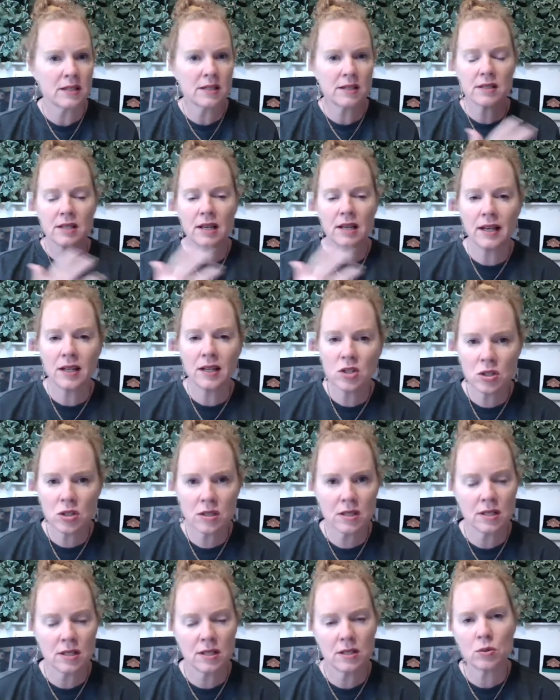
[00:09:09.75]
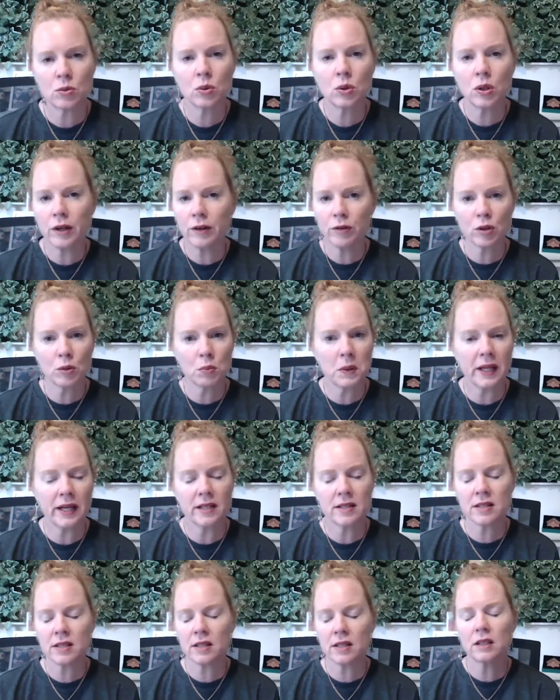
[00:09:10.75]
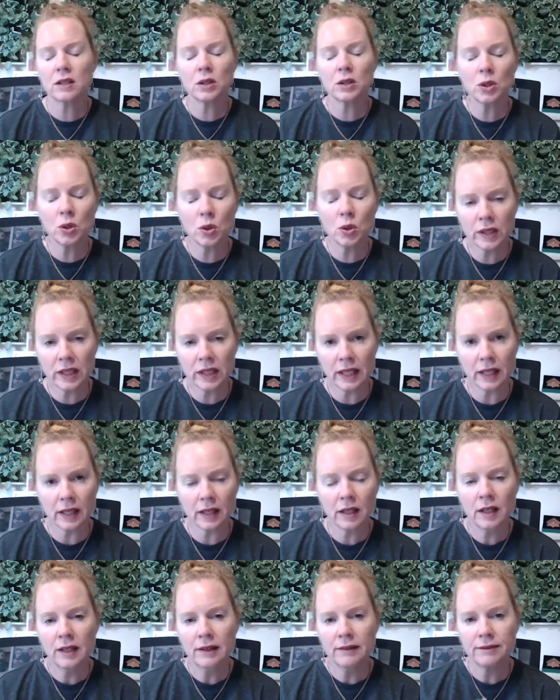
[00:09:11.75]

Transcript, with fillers: There's agencies all over the place that are looking